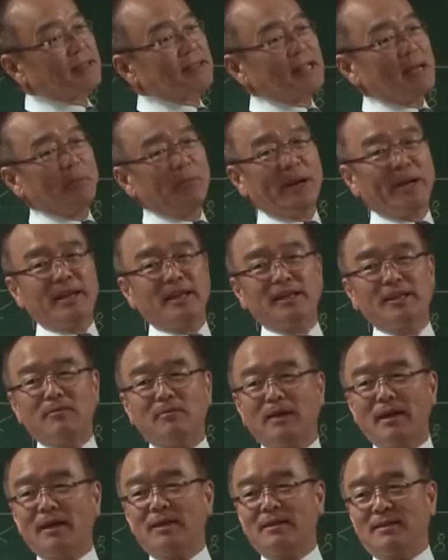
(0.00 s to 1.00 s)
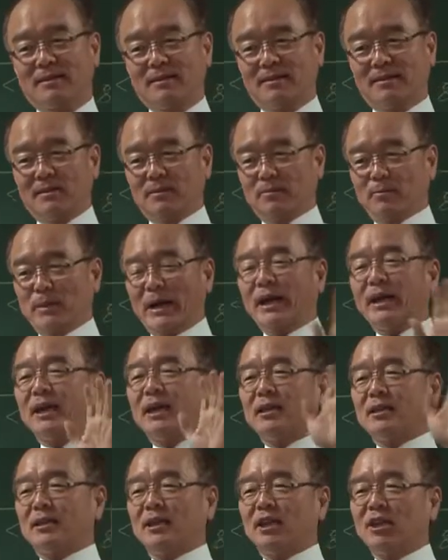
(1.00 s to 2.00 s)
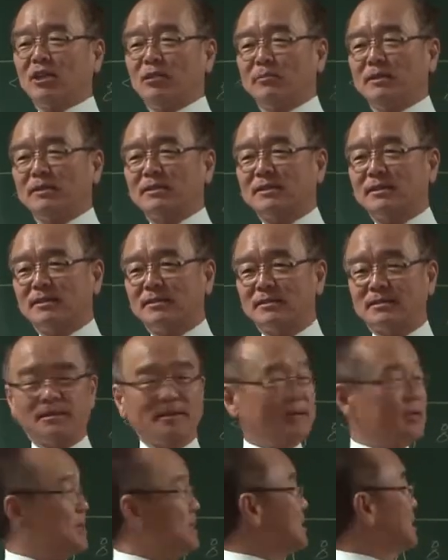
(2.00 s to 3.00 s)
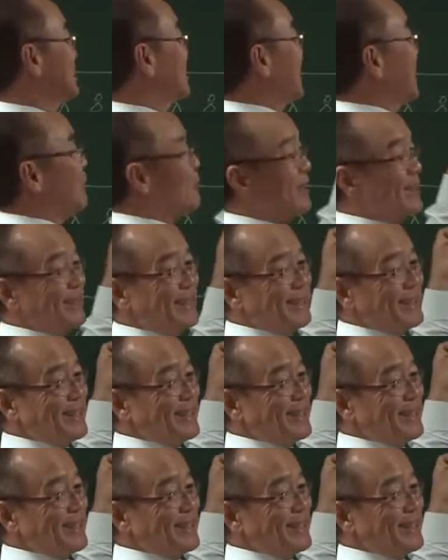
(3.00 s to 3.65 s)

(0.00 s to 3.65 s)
the supply and demand market equilibrium is concerned, this is our